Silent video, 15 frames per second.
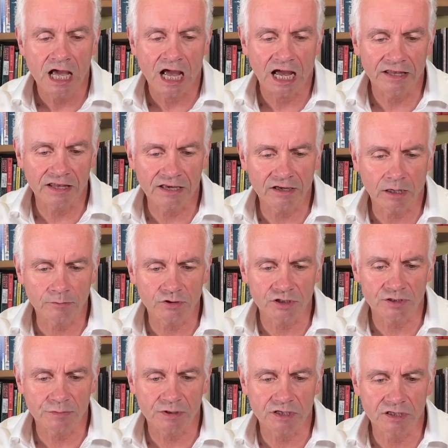and they come to
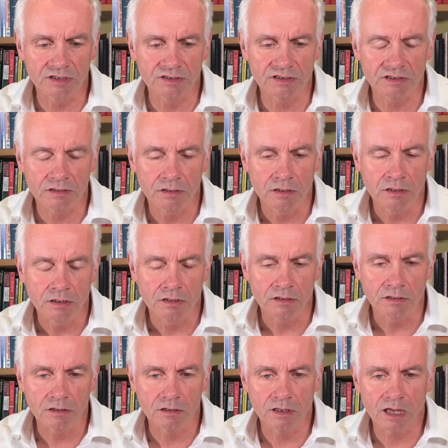us because
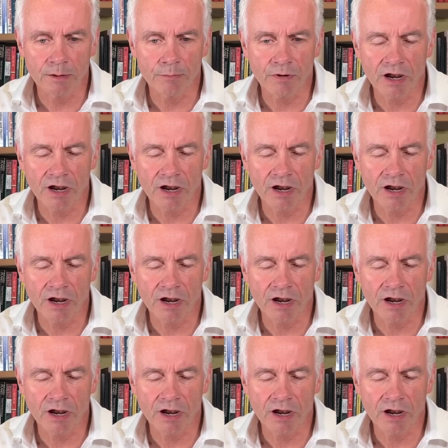their